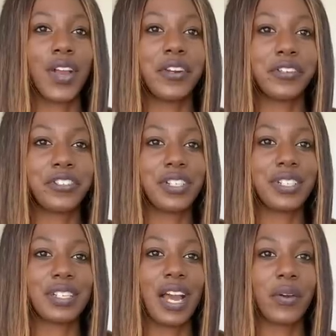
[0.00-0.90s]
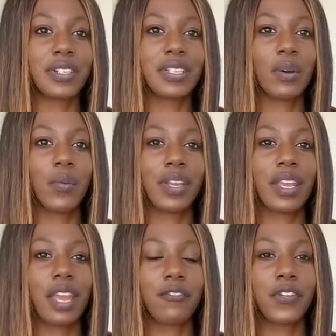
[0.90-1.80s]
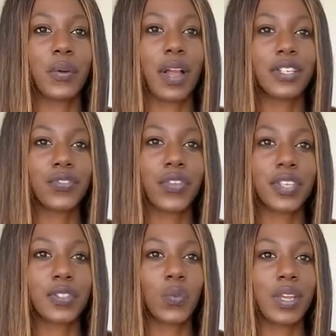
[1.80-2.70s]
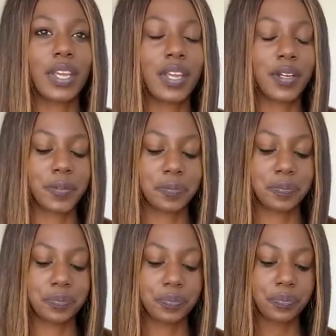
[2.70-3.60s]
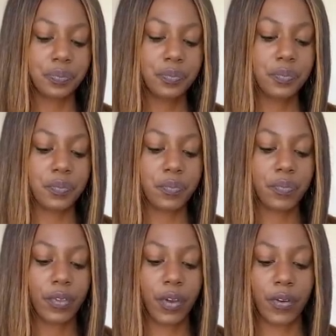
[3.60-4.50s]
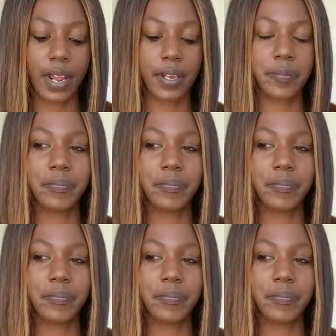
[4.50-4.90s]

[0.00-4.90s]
energies now and see what we can get for you guys for this week. All right.